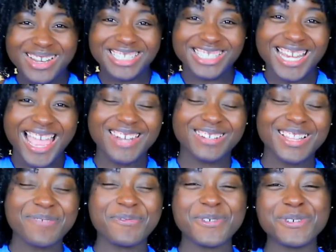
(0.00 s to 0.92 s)
channel.
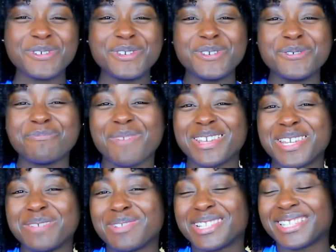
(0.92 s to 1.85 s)
If you're new, my
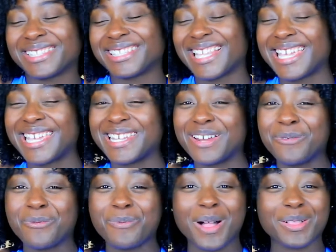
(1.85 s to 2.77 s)
name is Elaine.
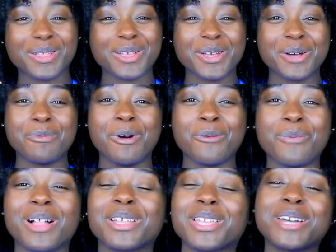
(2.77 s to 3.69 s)
Welcome,
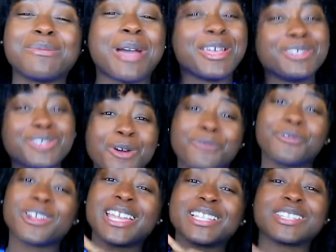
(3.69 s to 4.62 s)
welcome. Don't
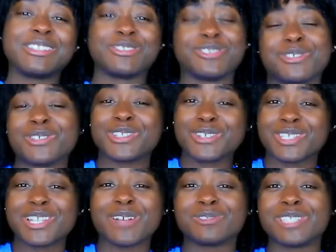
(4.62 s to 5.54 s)
forget to introduce
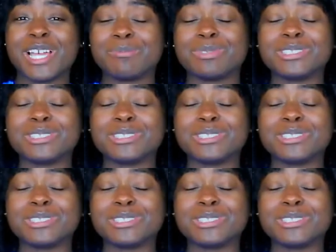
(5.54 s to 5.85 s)
yourself down